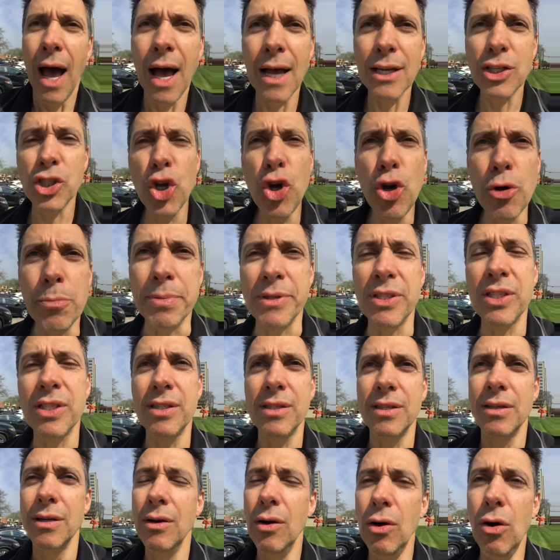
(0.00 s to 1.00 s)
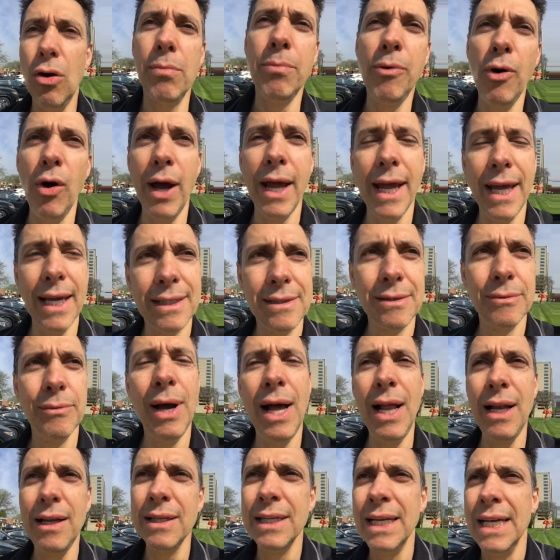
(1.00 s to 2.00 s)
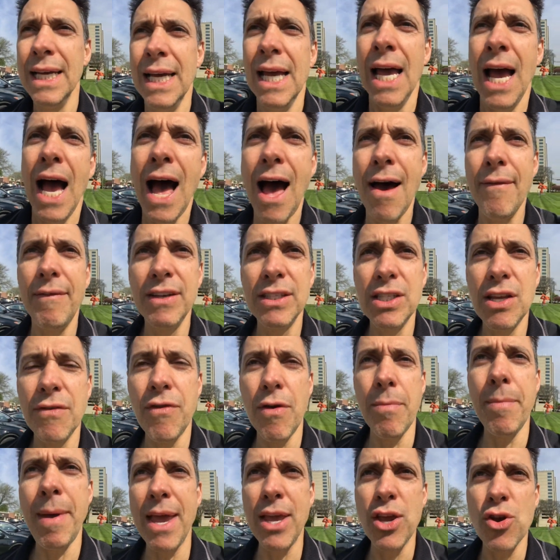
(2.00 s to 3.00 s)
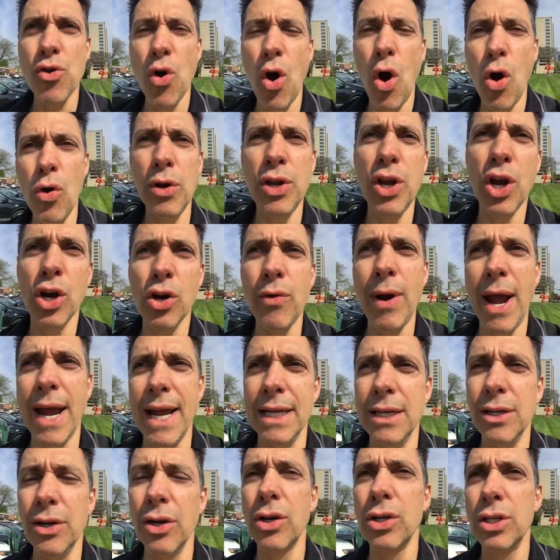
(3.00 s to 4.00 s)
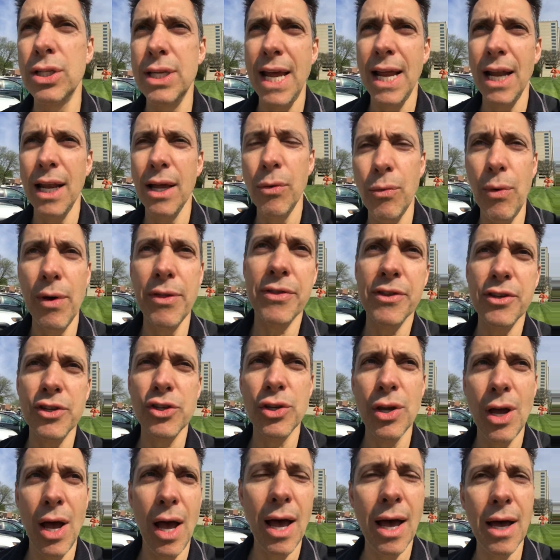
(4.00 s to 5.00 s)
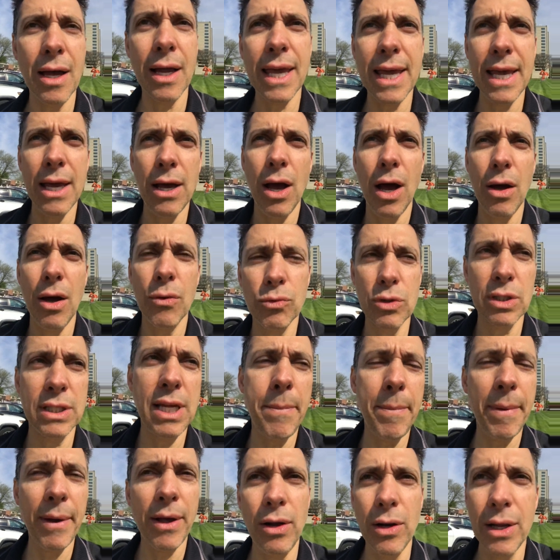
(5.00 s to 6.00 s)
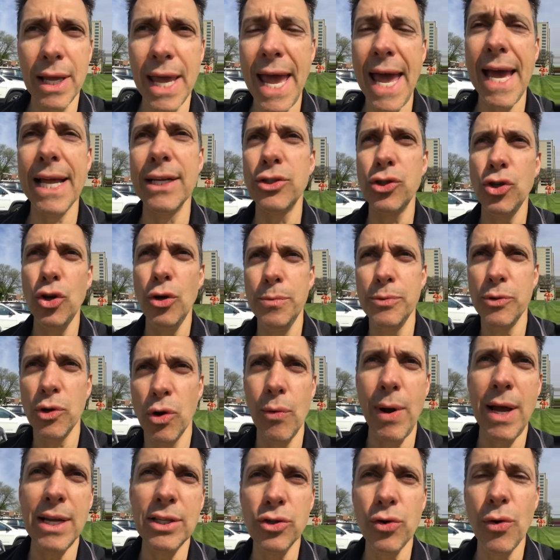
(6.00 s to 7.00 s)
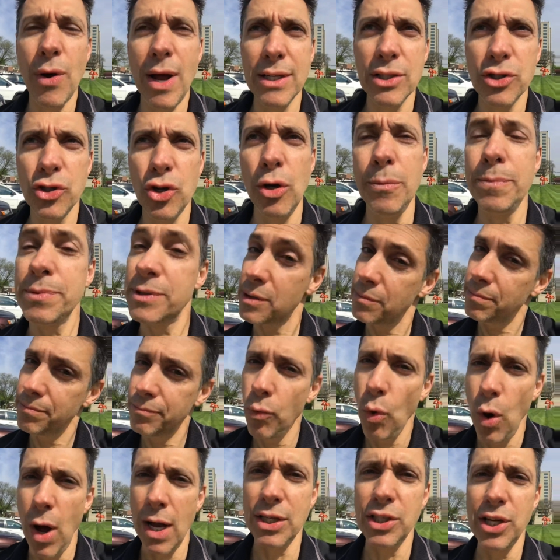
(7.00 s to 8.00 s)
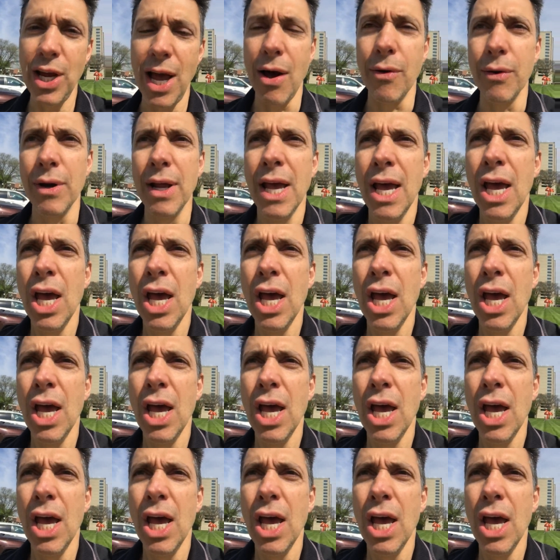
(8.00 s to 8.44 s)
Soups, oh boy, well, obviously if you make your own, you're great. You're dealing with typical canned soups or restaurant soups, watch out.